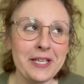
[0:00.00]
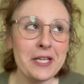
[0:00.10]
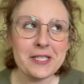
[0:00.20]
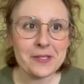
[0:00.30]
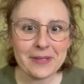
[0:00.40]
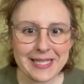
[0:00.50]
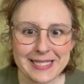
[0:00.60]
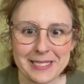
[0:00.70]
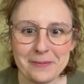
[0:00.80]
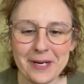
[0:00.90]
So let's
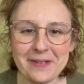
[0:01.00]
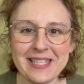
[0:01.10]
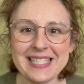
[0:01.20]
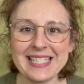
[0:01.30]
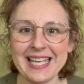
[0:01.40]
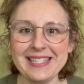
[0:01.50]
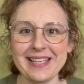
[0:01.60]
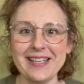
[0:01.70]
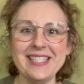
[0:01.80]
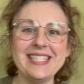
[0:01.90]
see where this gets
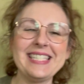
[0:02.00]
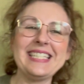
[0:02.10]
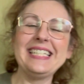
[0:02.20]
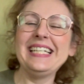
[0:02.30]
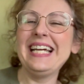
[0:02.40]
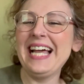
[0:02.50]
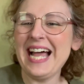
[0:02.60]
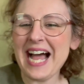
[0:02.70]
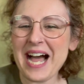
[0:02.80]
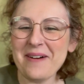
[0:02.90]
us.
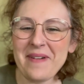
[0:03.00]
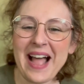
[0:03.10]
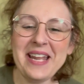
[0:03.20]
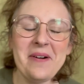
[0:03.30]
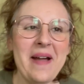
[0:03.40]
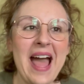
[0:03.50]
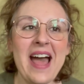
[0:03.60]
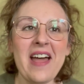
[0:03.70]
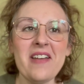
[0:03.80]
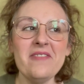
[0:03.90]
I don't
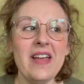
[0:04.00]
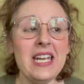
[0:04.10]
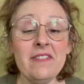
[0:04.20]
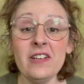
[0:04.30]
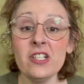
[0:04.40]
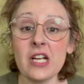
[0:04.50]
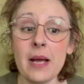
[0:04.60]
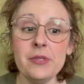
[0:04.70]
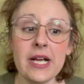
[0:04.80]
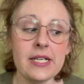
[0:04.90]
have any finished
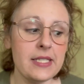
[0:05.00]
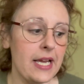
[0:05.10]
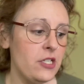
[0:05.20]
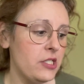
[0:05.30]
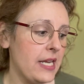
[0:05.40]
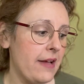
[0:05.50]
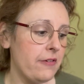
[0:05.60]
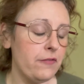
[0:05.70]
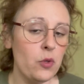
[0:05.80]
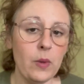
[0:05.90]
objects. I just have a
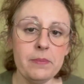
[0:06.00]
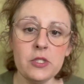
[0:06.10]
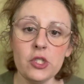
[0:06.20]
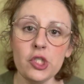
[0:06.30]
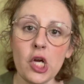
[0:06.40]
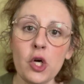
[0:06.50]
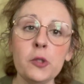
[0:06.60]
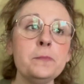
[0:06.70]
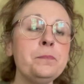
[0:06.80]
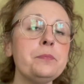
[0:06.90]
few WIPs to
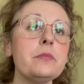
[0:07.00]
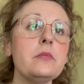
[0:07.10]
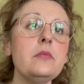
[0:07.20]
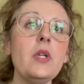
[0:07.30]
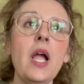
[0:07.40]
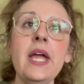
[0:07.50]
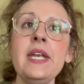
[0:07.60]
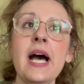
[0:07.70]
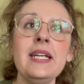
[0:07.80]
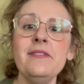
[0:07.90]
show and
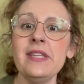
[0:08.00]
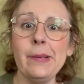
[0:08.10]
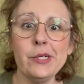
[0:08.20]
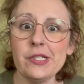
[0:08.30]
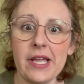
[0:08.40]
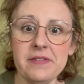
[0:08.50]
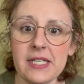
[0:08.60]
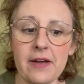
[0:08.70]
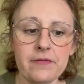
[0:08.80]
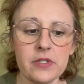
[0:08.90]
not even that much life
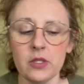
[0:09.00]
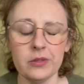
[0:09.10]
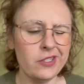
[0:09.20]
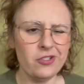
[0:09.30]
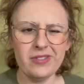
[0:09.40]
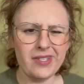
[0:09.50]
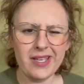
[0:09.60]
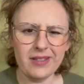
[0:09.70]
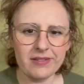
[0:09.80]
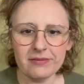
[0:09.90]
stuff. So let's
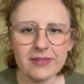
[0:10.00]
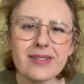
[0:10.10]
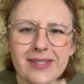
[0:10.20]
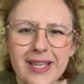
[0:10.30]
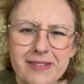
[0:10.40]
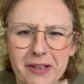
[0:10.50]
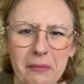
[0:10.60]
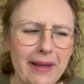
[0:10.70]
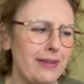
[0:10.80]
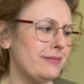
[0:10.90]
get to it.